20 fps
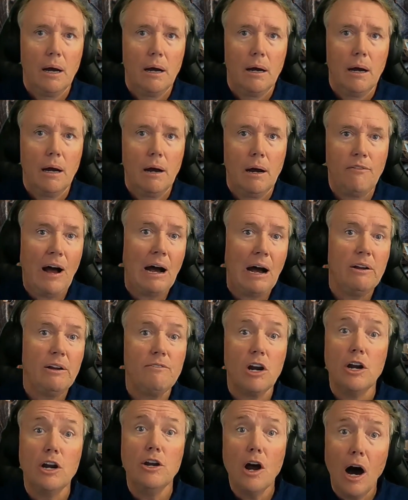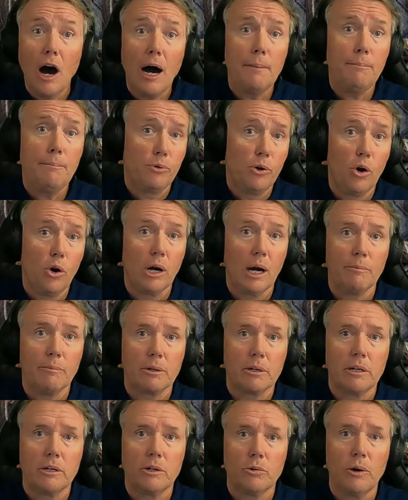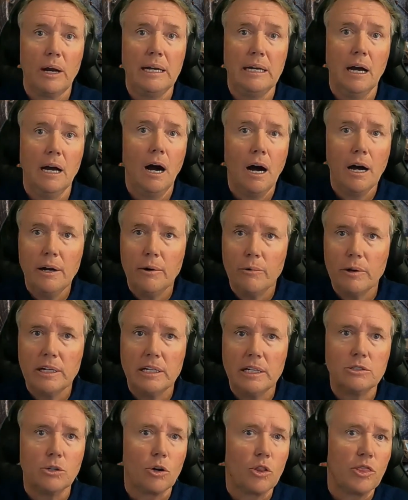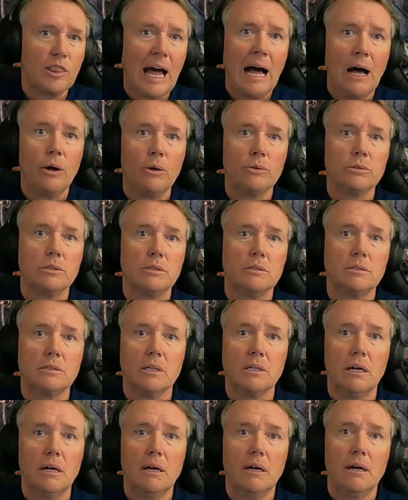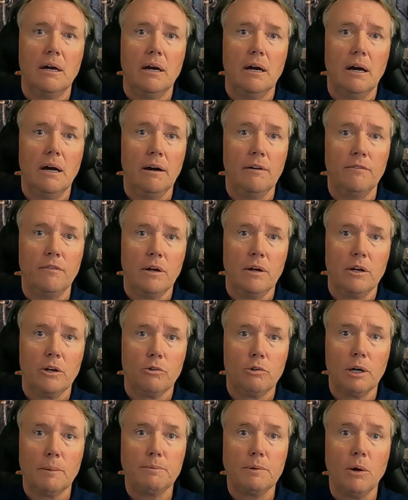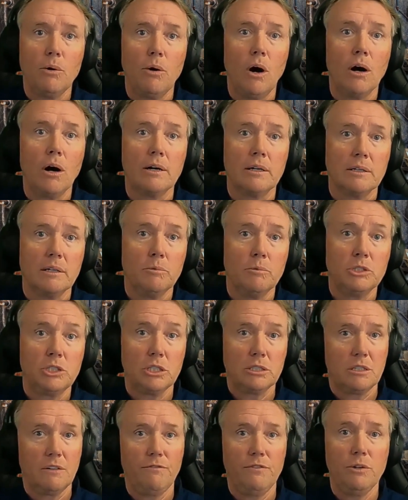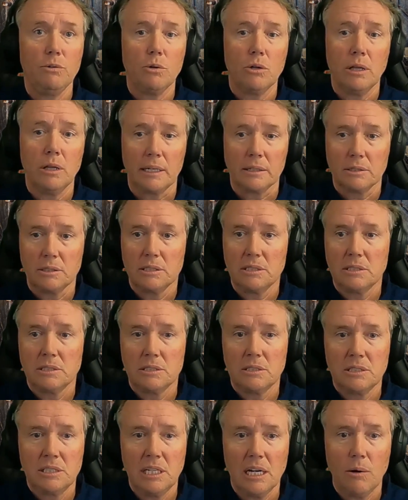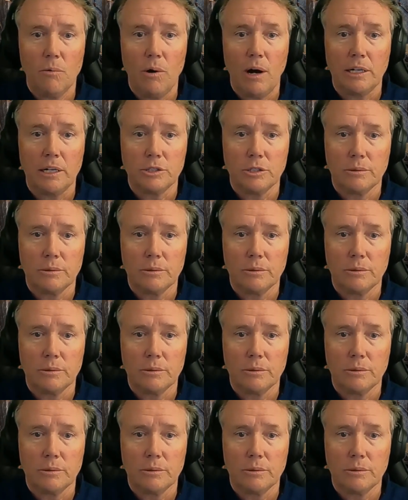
of how even a non-programmer can create hundreds or thousands of crypto art with just a few clicks. Take a watch.